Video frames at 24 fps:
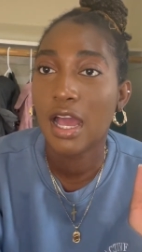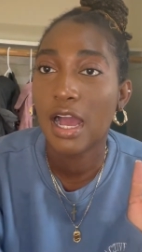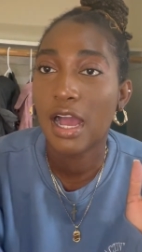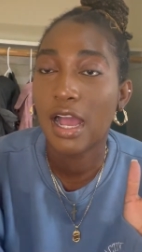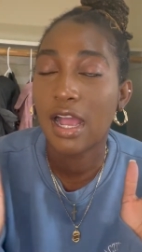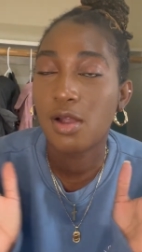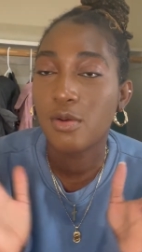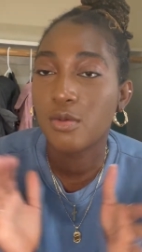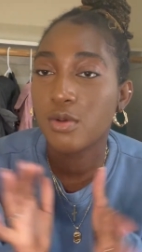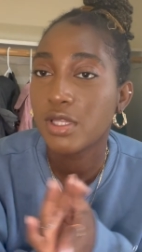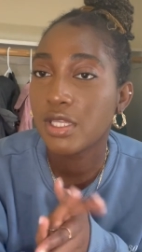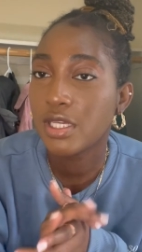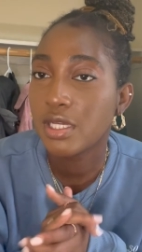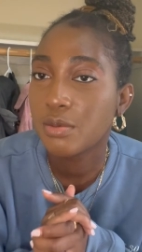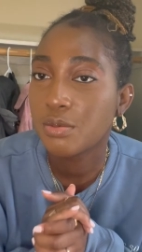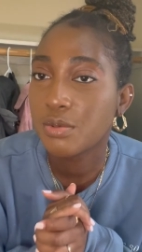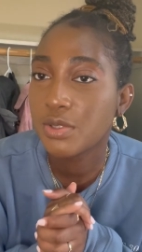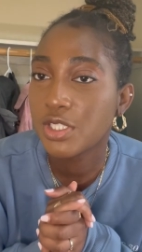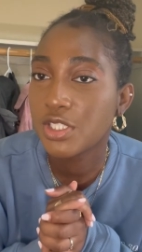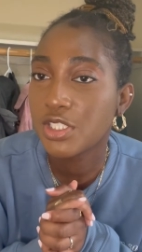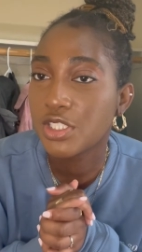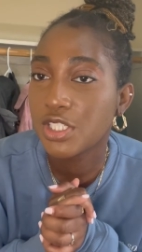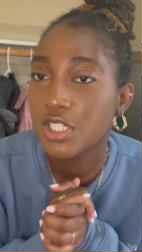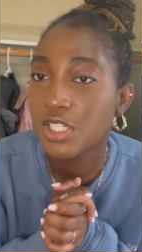I really
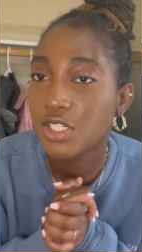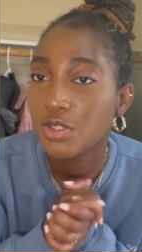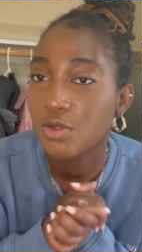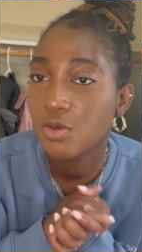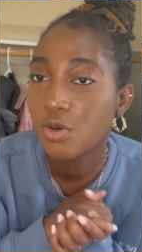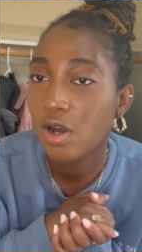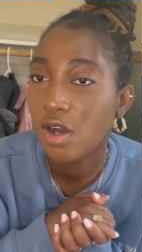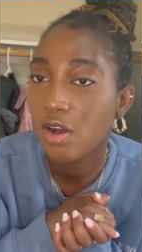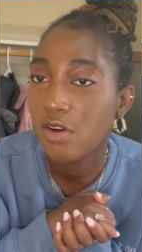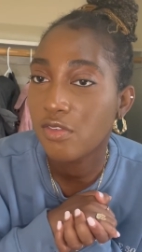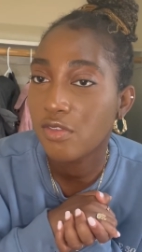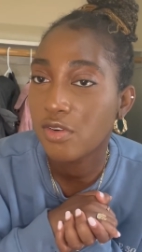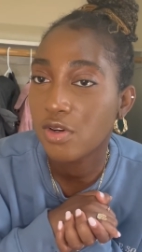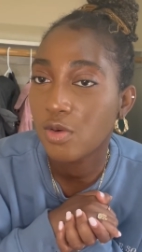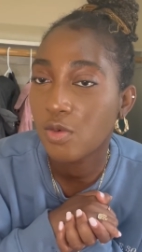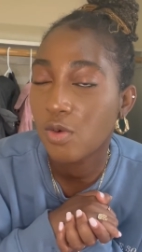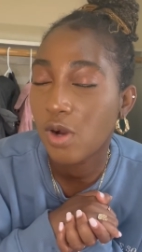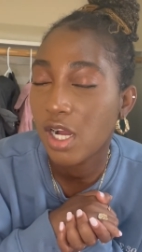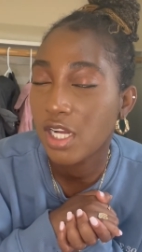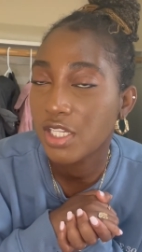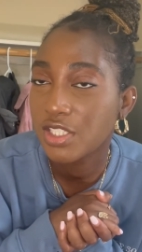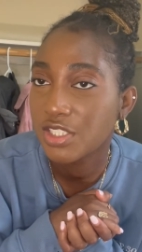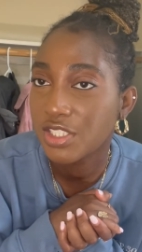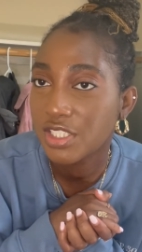appreciate you all for
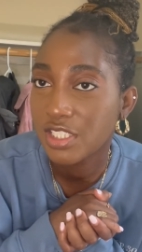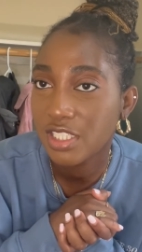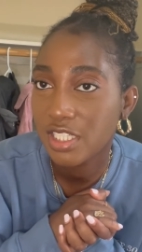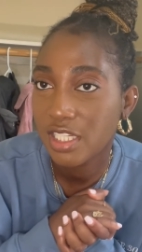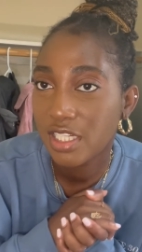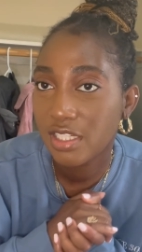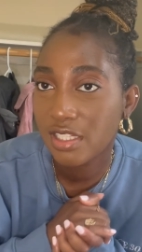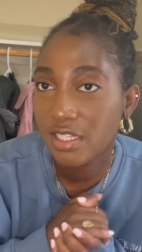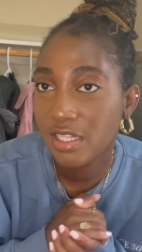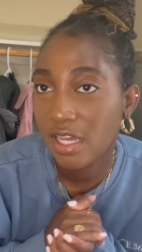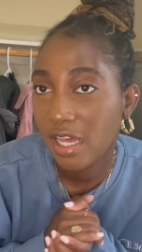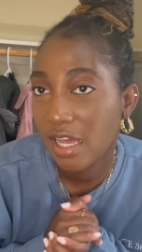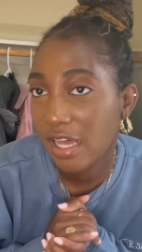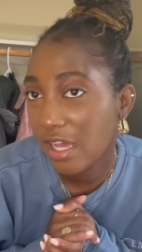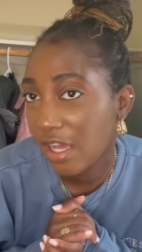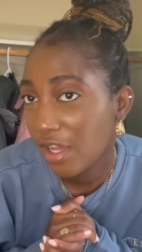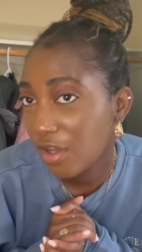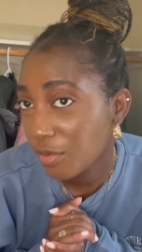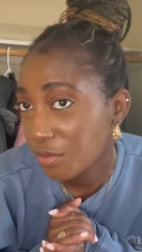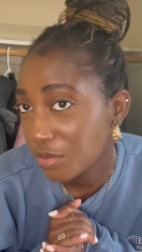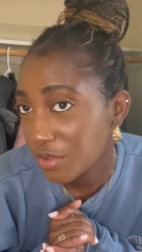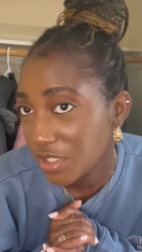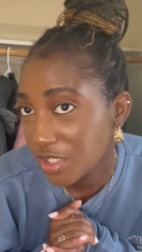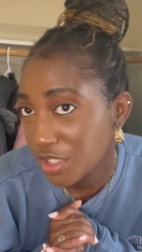watching, and I
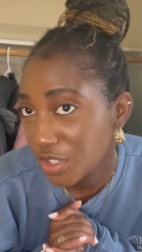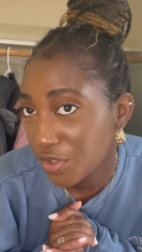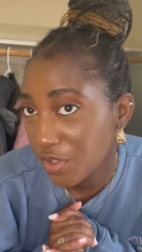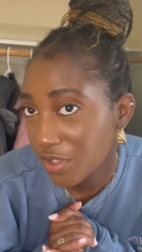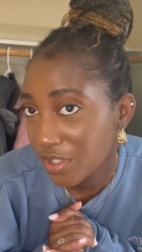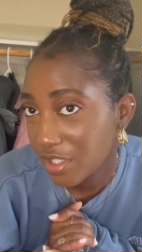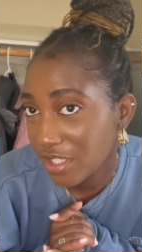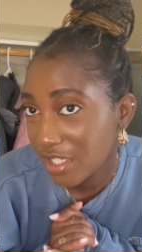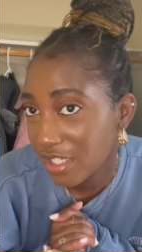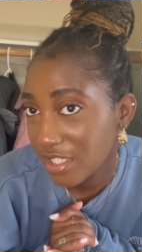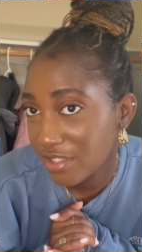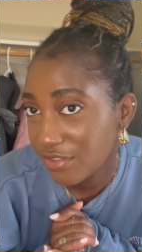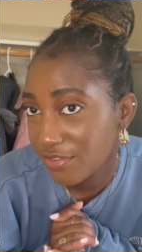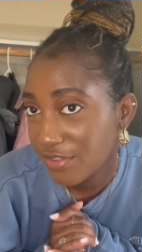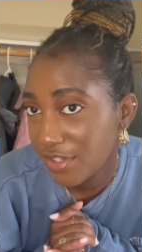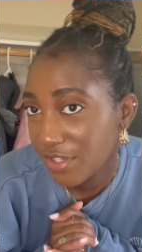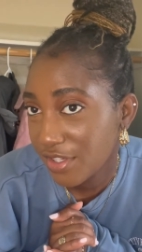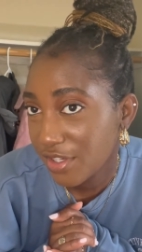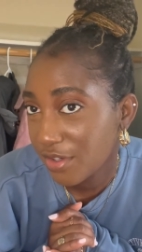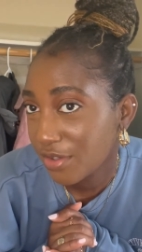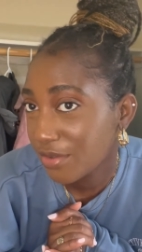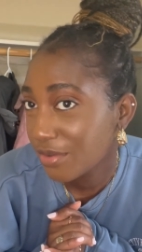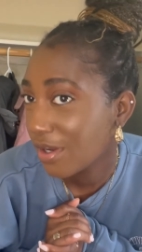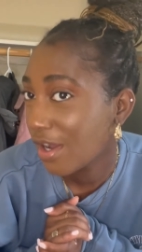hope to see you on the next
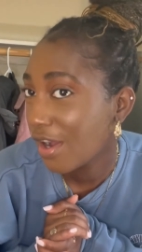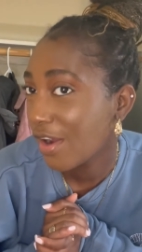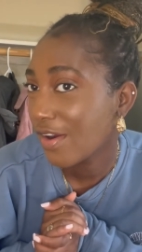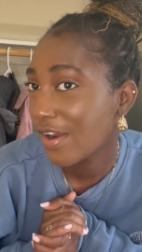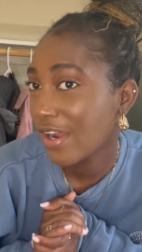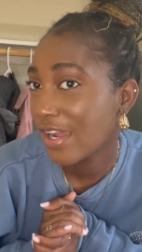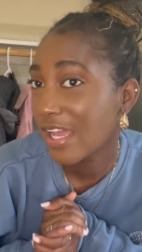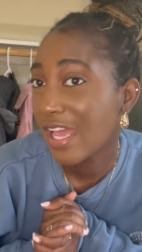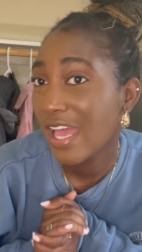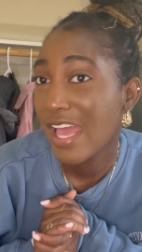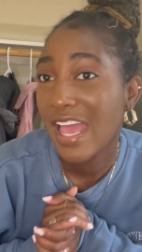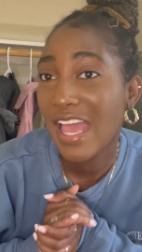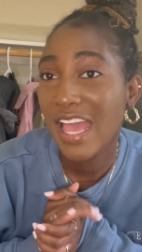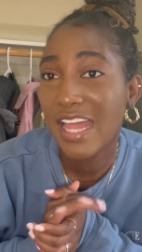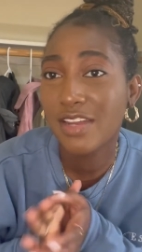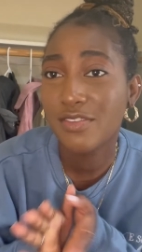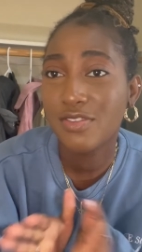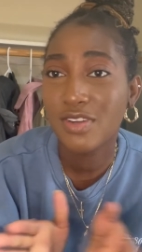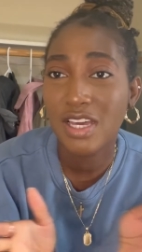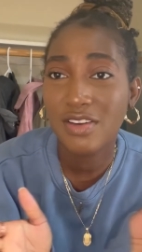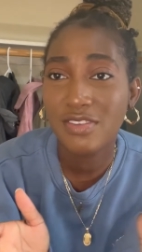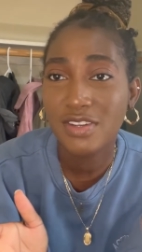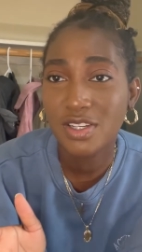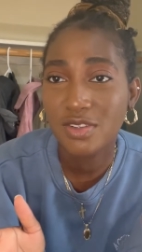video. Alright, and if
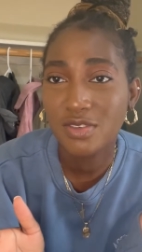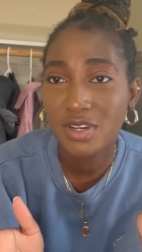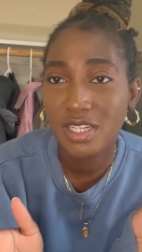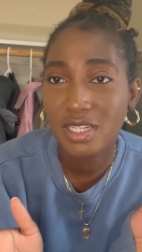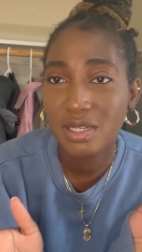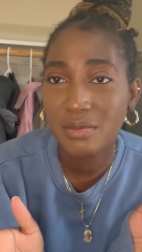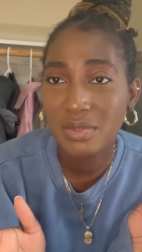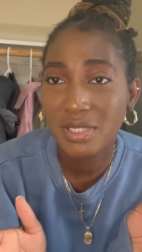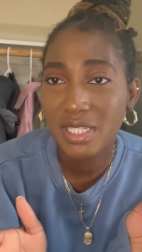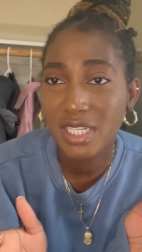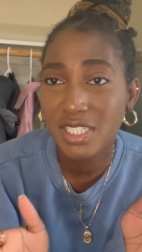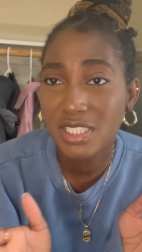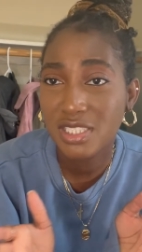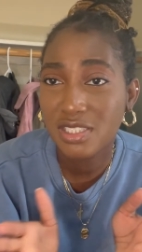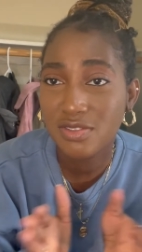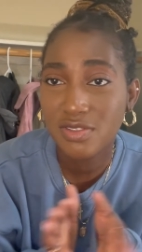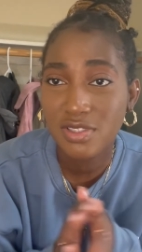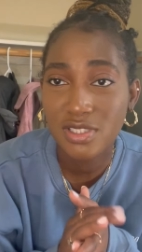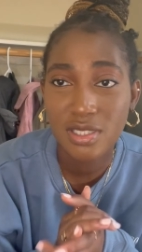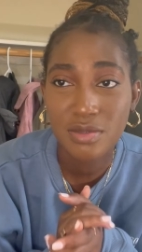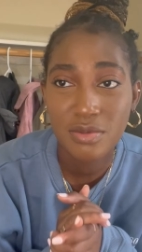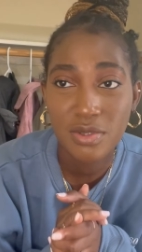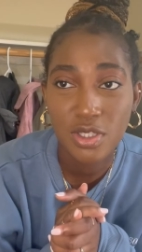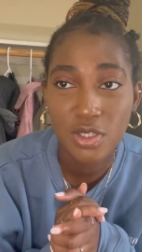you have any recommendations for
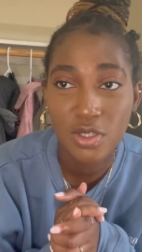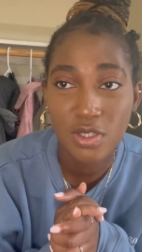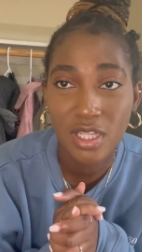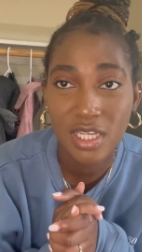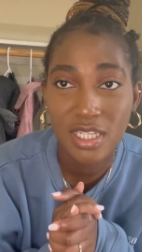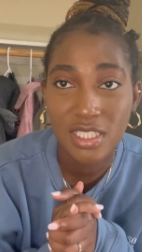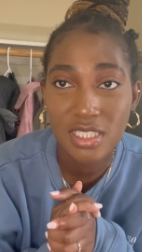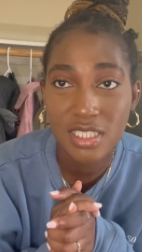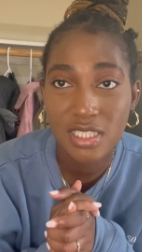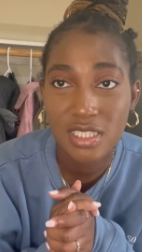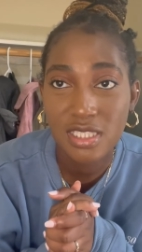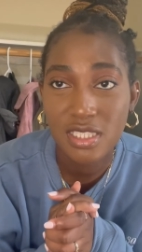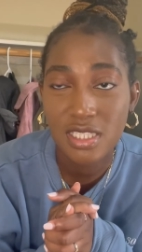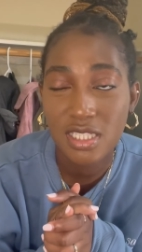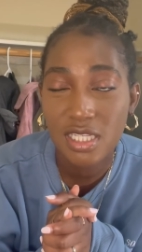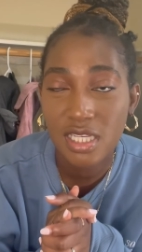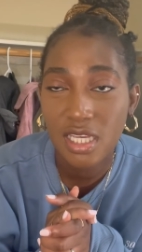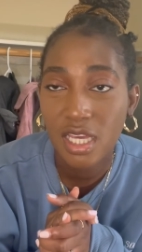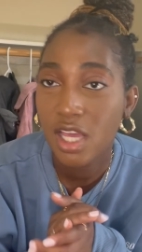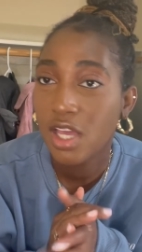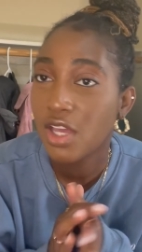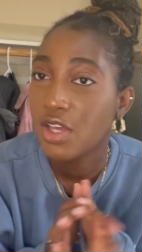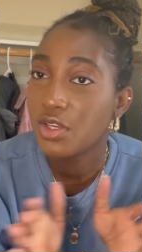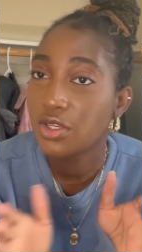something you'd like to see,
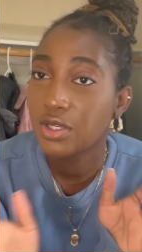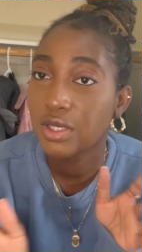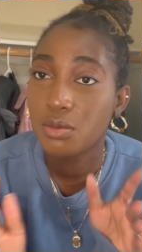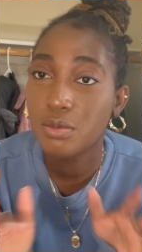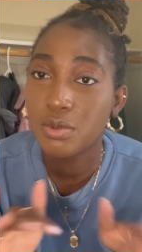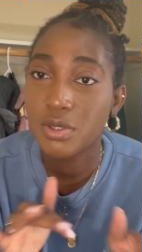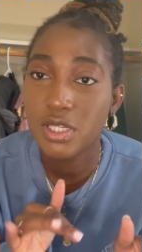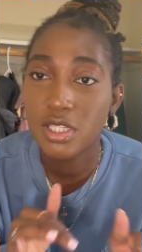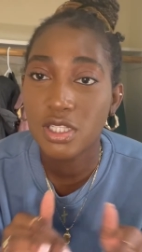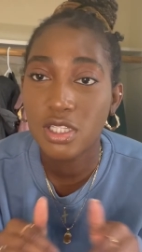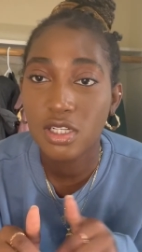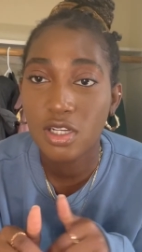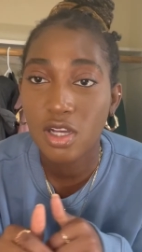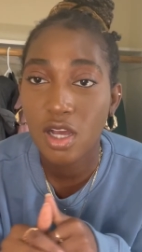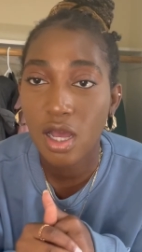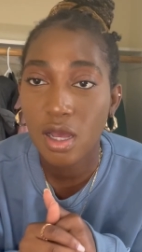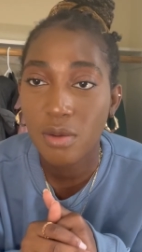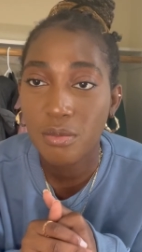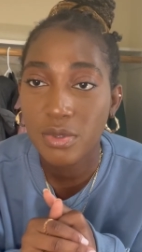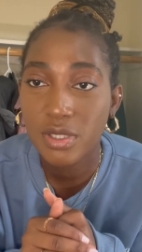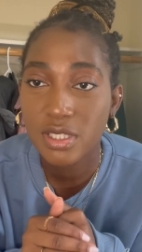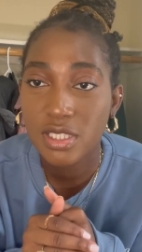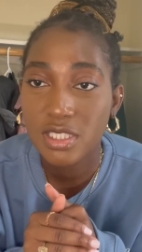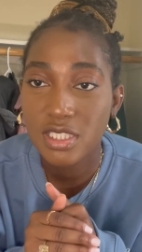you put it in the
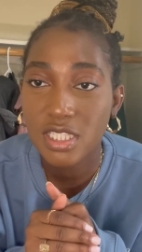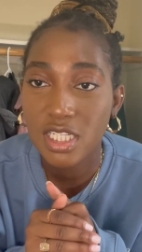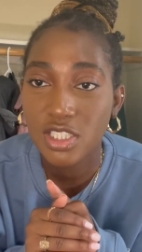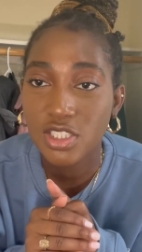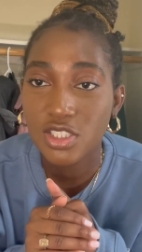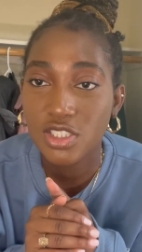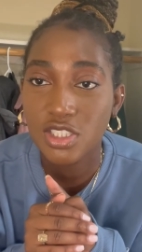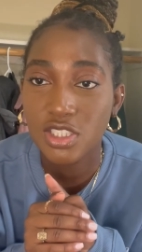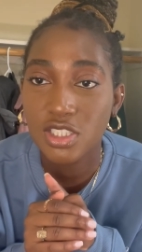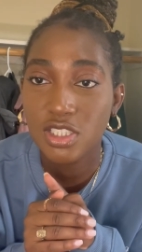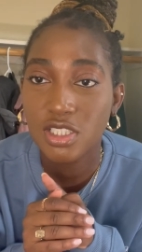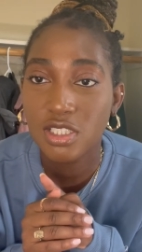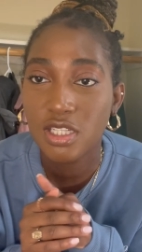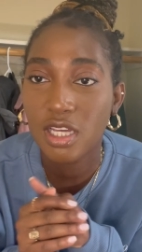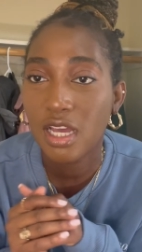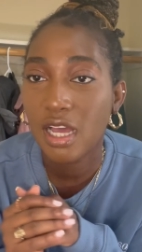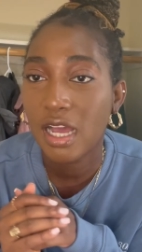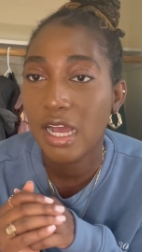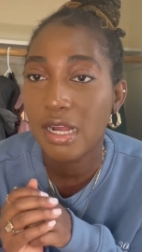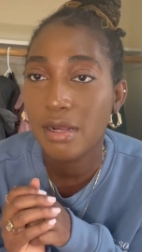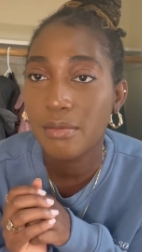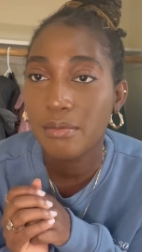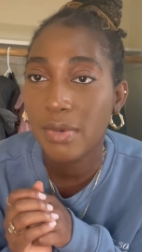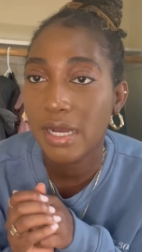comment section.
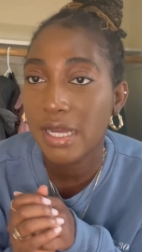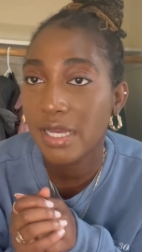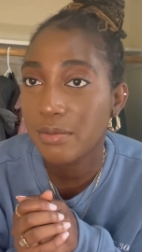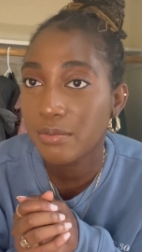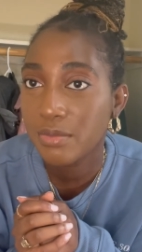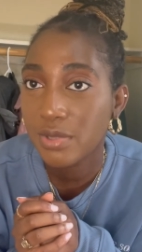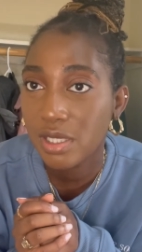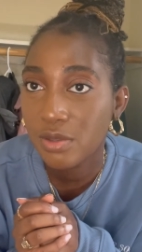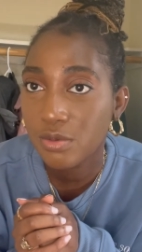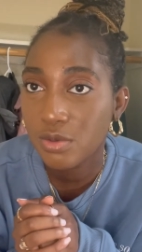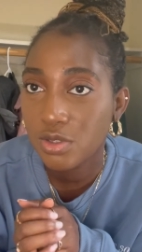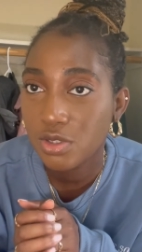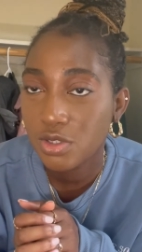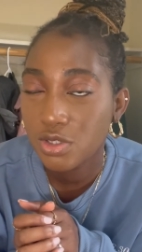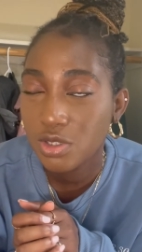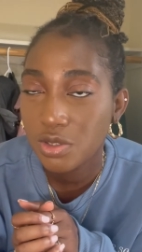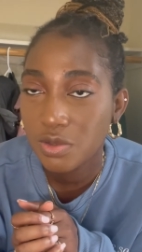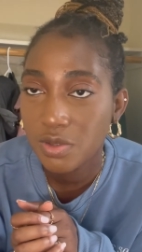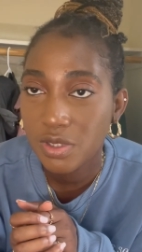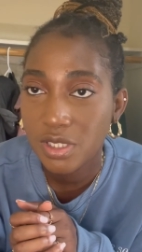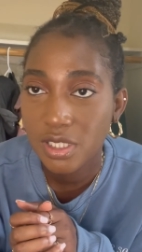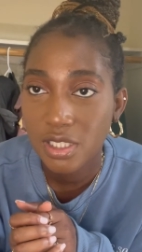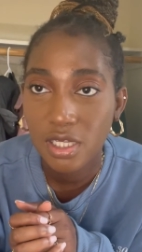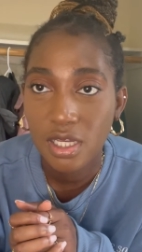I might be able to do
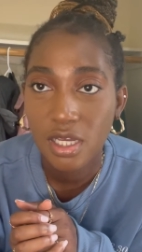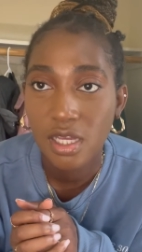it.